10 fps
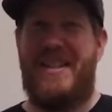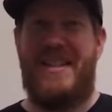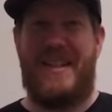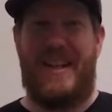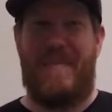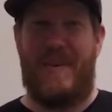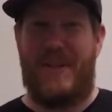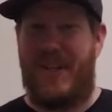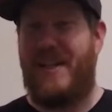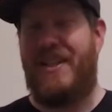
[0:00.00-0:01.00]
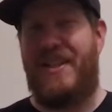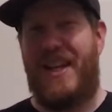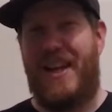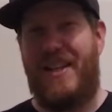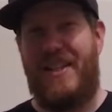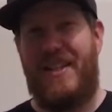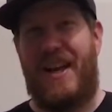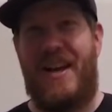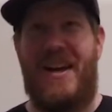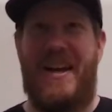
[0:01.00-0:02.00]
it's going to protect the tent,
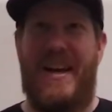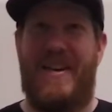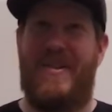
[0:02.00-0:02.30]
and